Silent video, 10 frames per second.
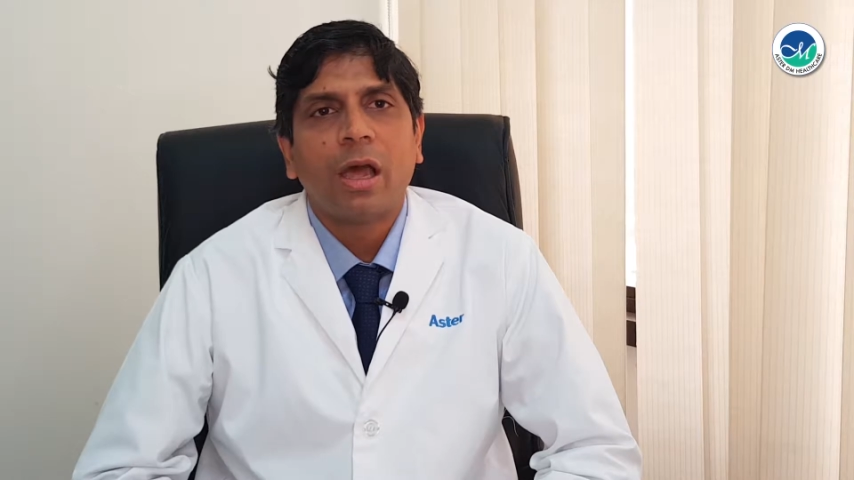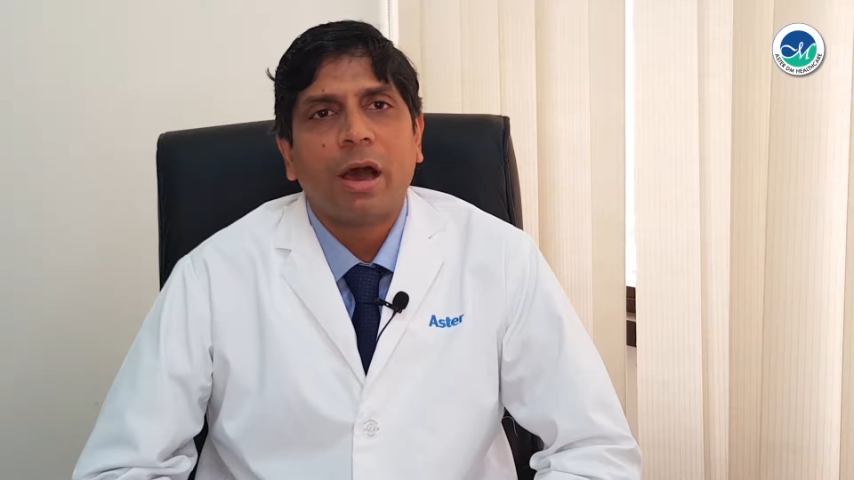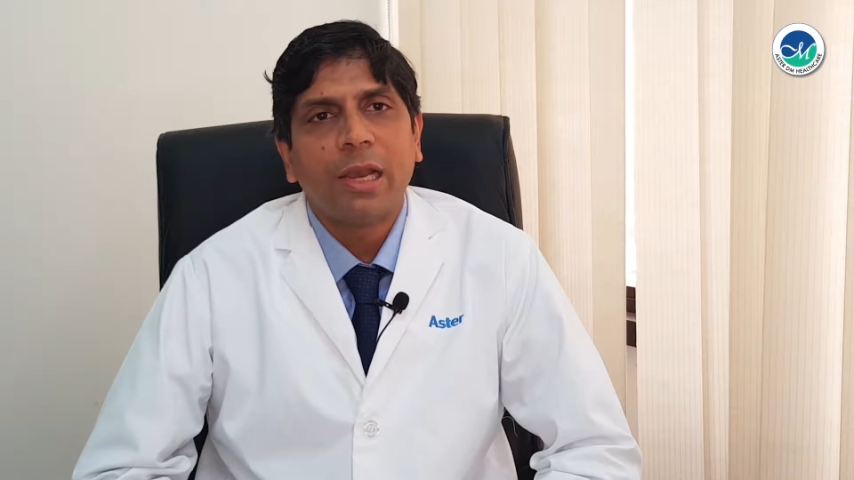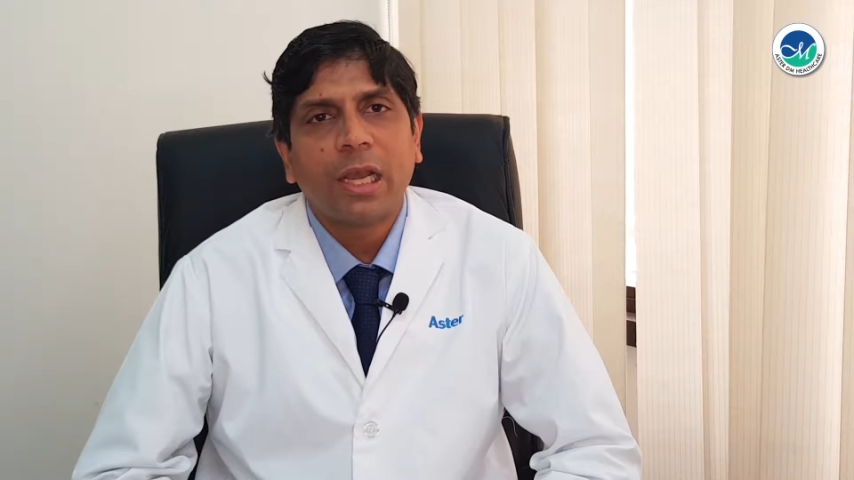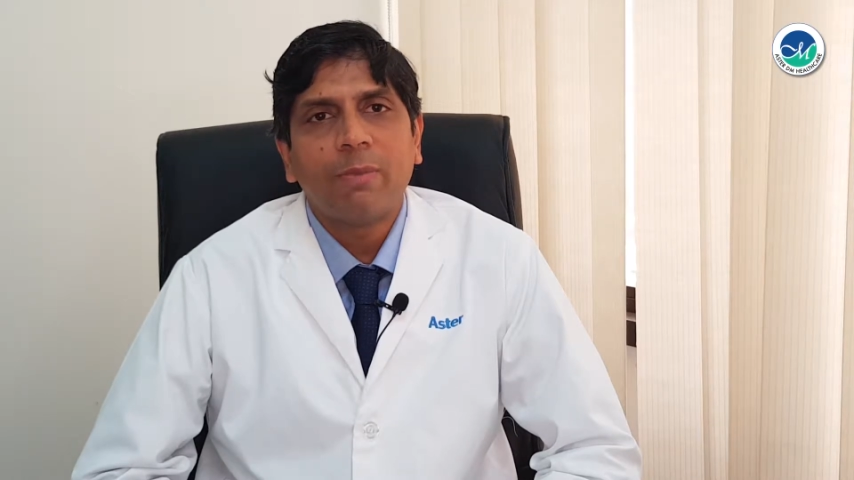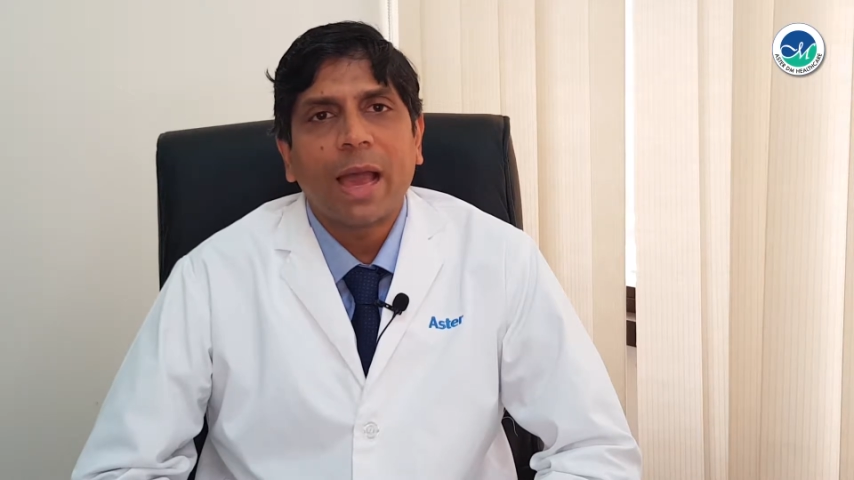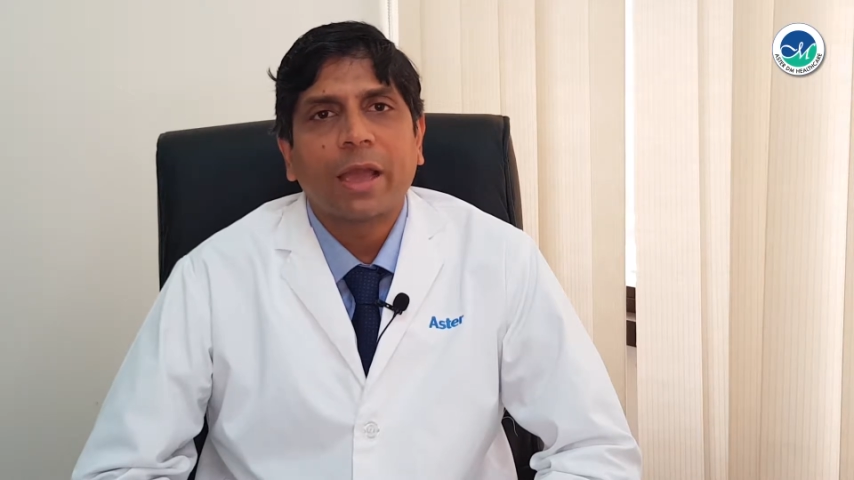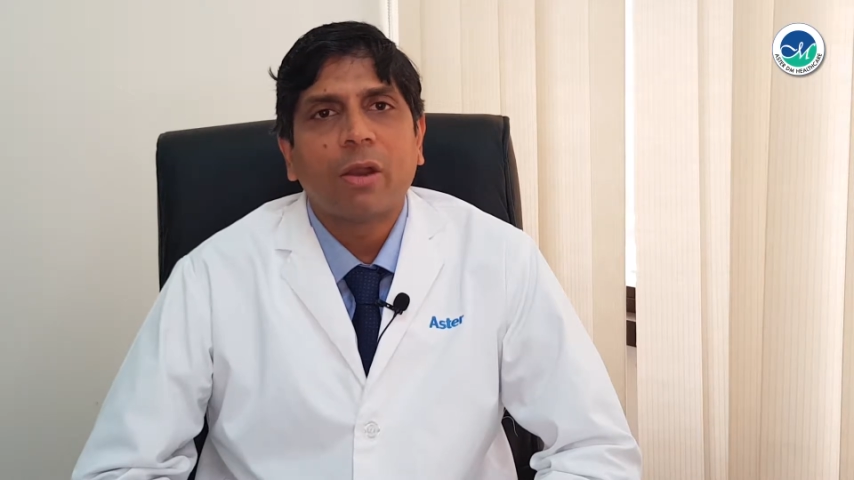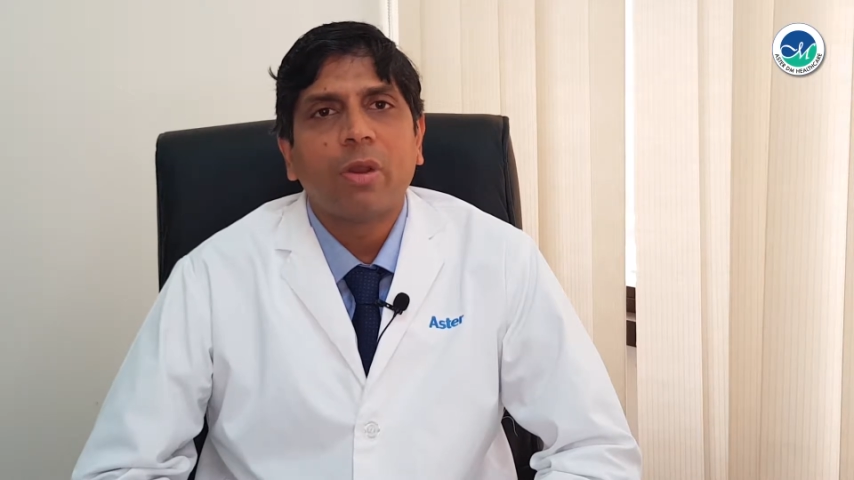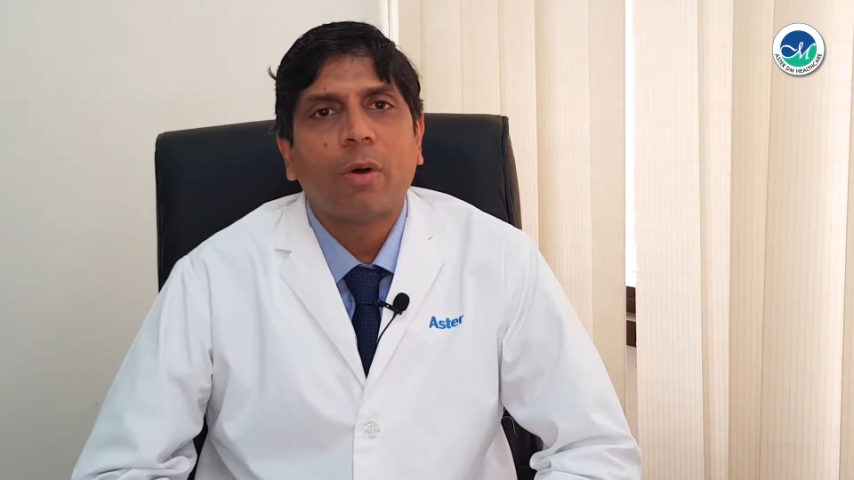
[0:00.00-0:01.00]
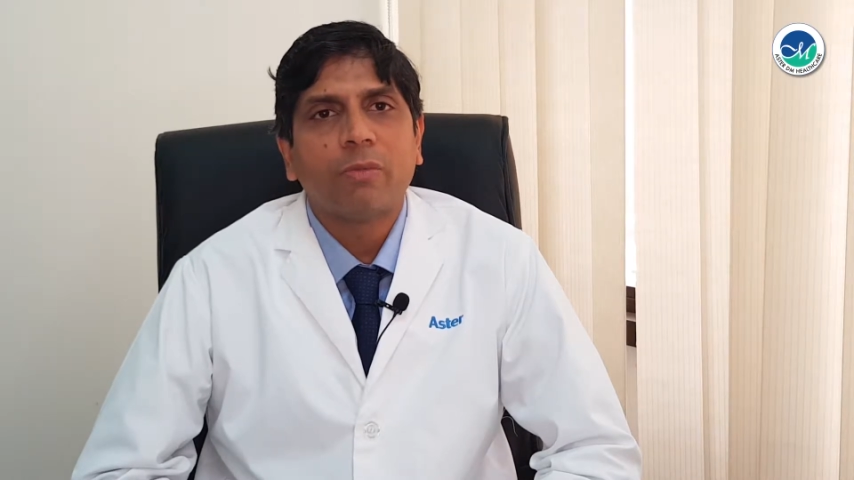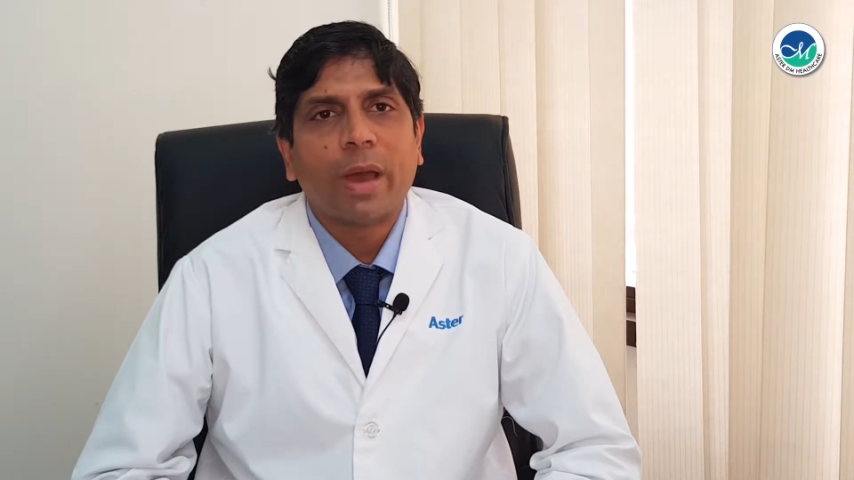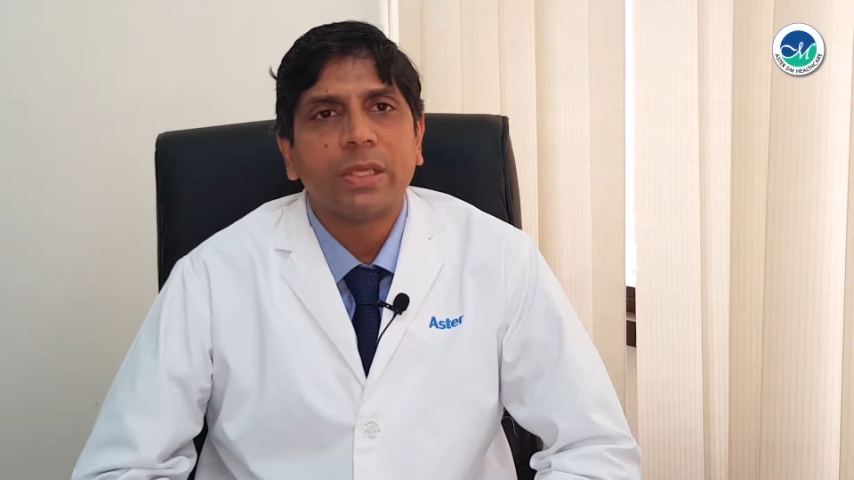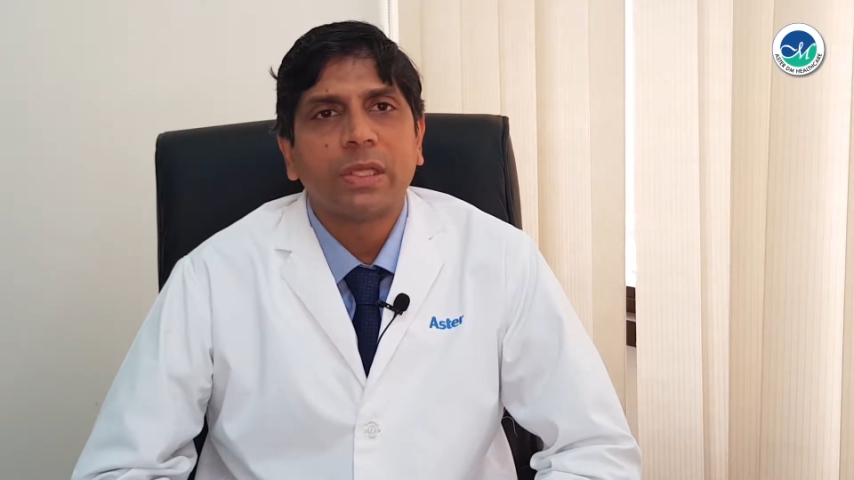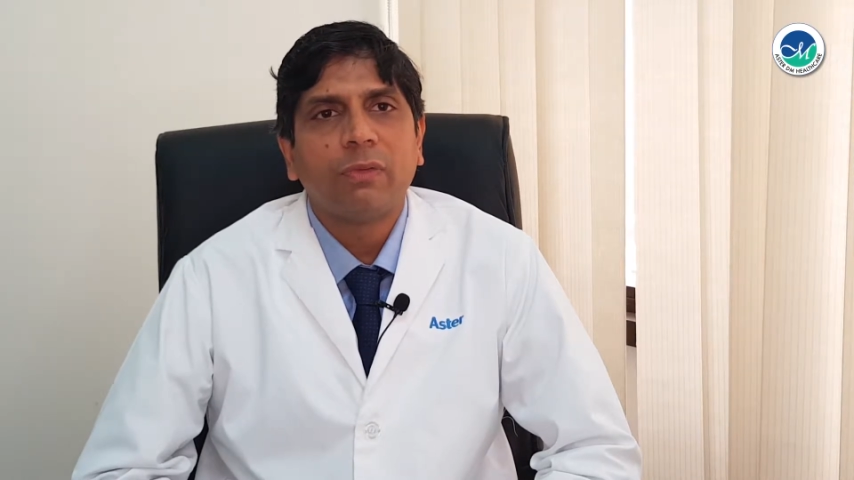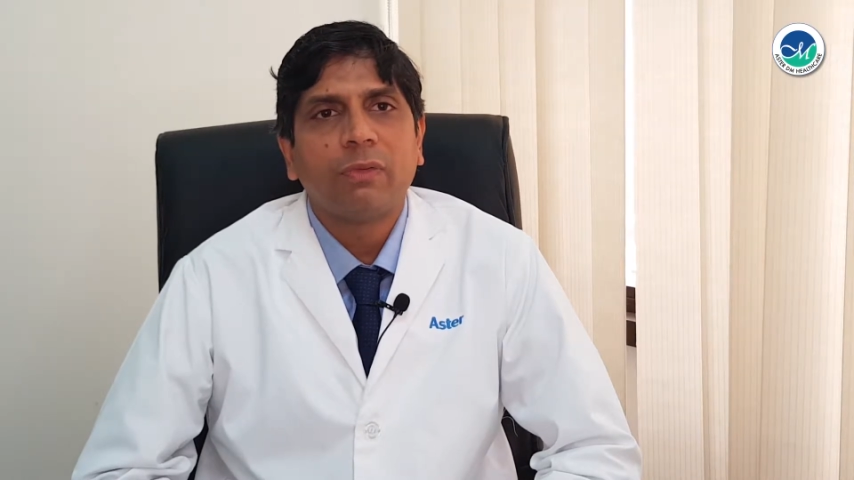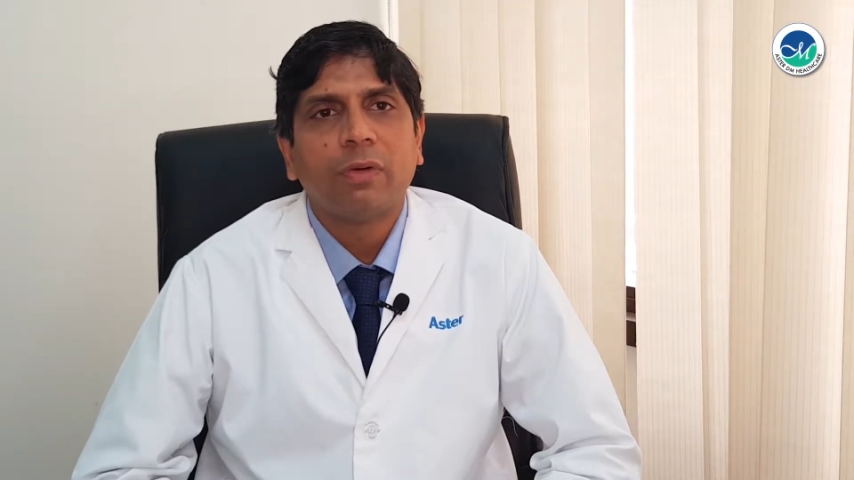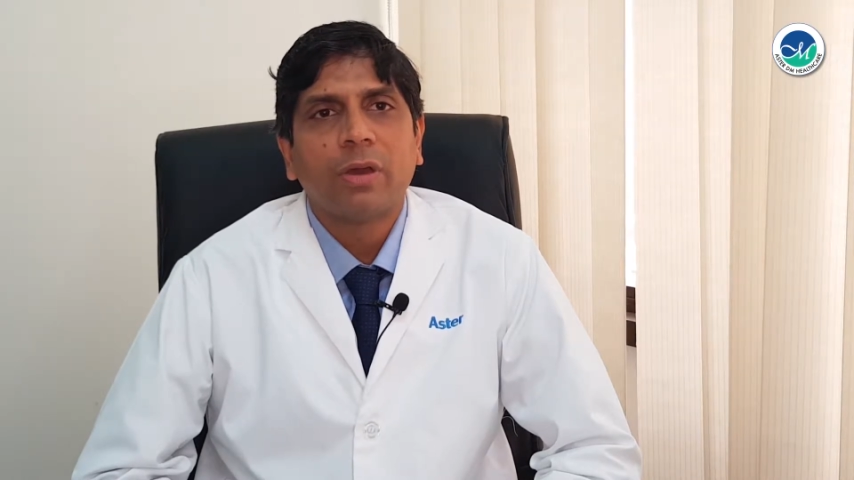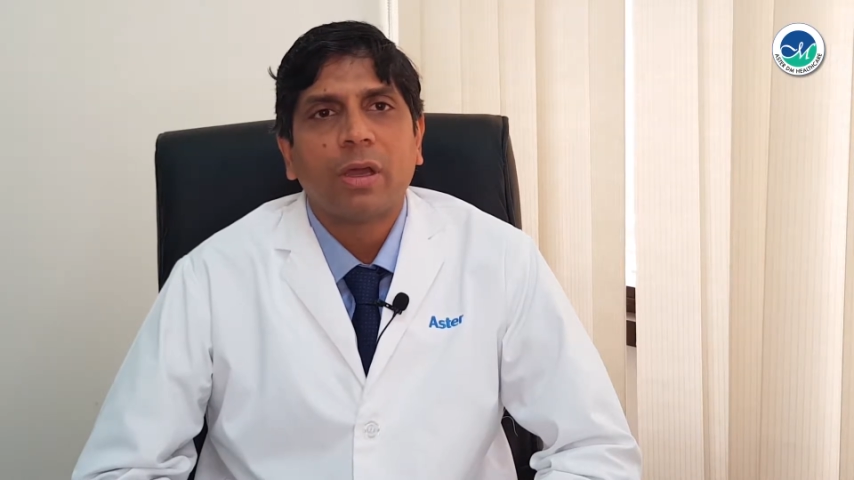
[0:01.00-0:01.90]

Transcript: A little background about myself.